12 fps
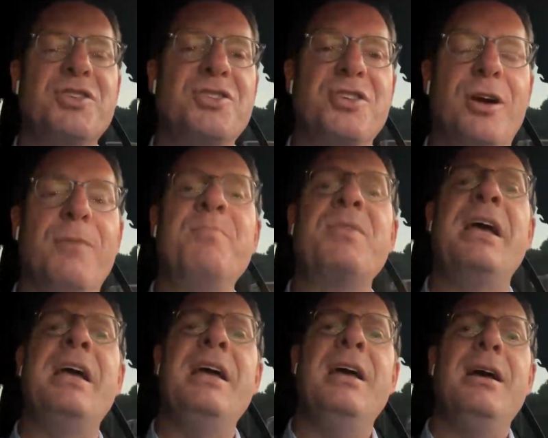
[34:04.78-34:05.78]
Francisco.
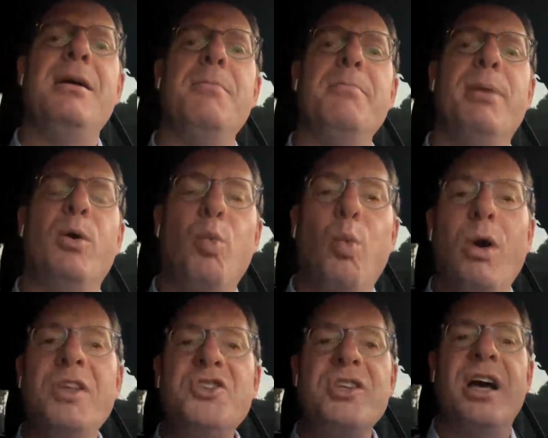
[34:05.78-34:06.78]
But
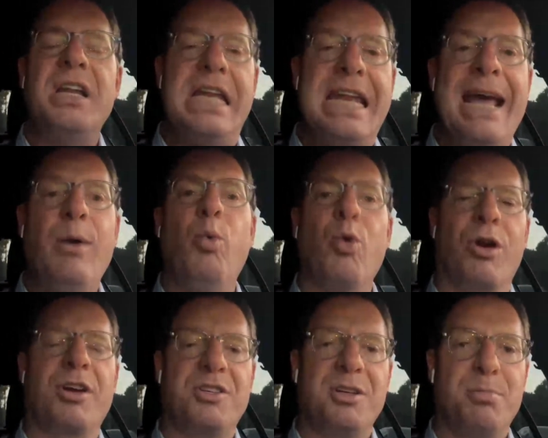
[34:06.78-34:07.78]
once a
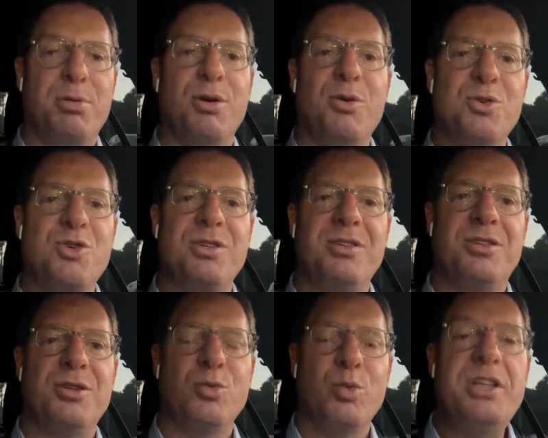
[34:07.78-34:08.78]
networked approach
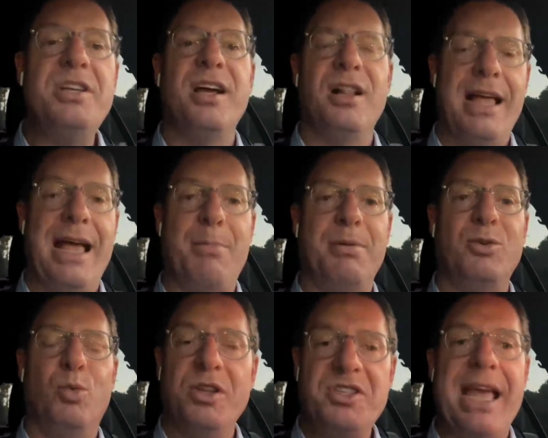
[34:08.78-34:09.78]
to retail
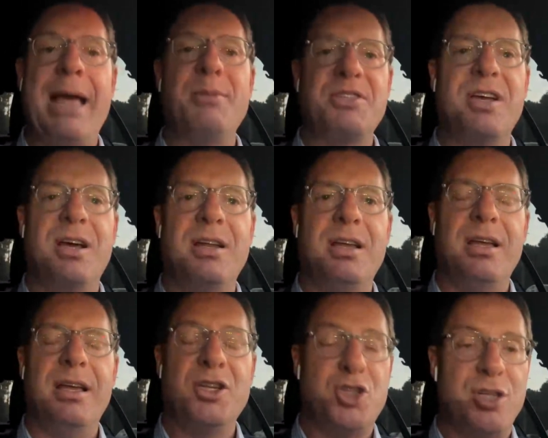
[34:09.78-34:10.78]
happened, once Amazon
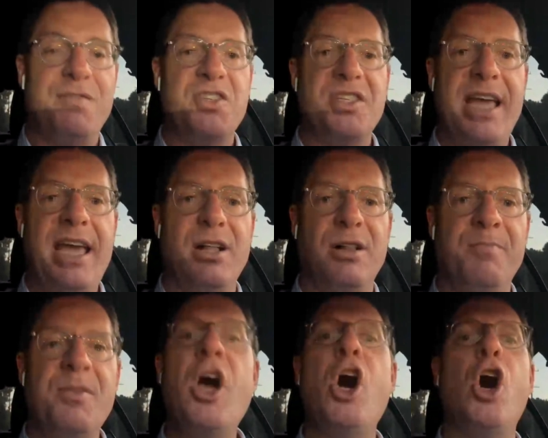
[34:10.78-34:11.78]
achieved
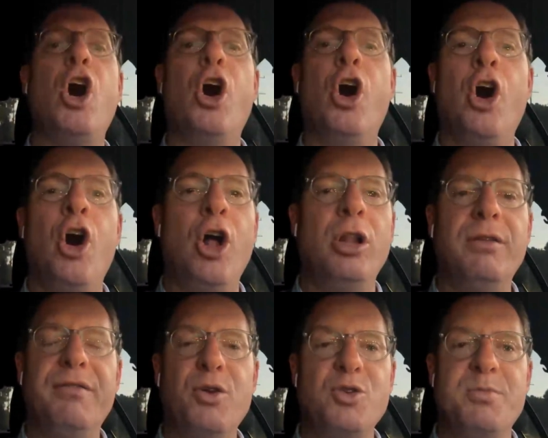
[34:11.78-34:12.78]
scale,
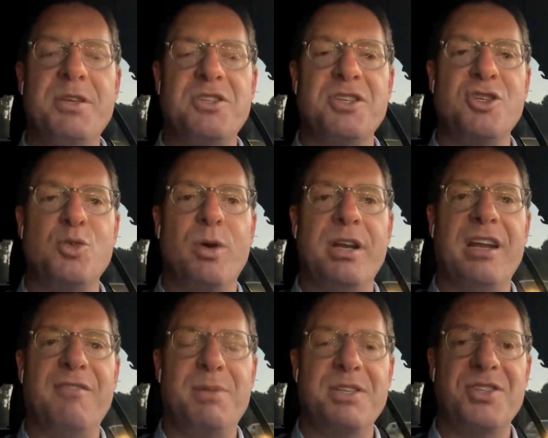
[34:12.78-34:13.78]
all of those businesses
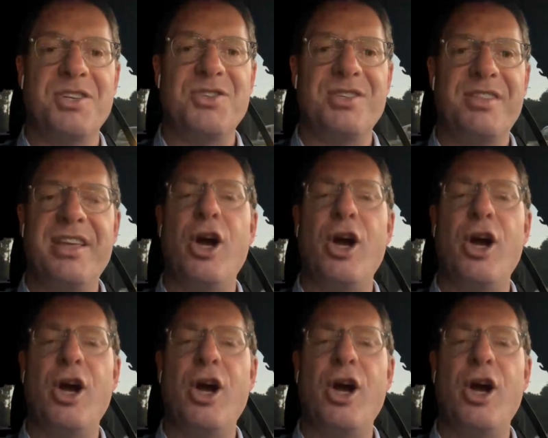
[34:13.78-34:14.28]
went out of business.